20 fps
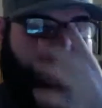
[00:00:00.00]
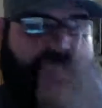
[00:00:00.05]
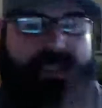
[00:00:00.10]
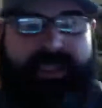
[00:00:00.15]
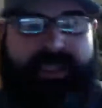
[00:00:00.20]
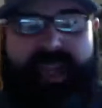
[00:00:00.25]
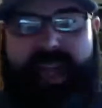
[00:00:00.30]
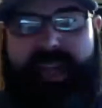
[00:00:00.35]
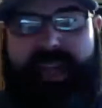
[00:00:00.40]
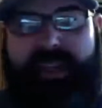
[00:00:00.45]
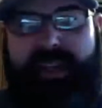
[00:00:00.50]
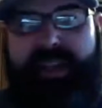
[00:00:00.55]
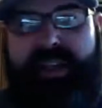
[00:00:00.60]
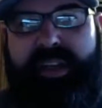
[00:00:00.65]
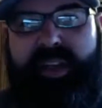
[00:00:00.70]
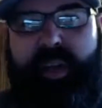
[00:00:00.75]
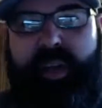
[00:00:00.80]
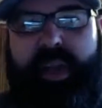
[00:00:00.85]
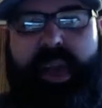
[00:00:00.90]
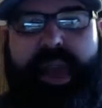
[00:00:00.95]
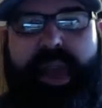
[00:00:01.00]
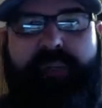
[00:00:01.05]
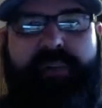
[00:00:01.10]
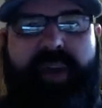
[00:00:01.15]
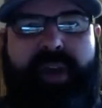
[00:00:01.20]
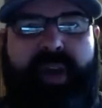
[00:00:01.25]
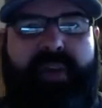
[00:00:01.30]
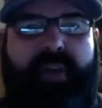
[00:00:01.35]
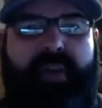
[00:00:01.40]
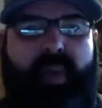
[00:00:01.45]
decided to do it
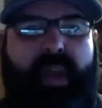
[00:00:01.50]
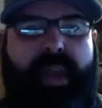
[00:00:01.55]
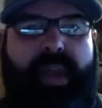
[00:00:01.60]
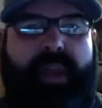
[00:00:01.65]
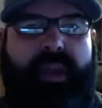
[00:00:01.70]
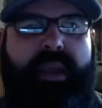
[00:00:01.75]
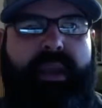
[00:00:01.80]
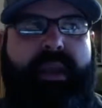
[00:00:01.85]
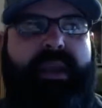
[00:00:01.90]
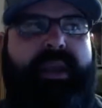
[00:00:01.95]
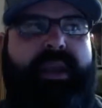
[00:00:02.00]
every other week.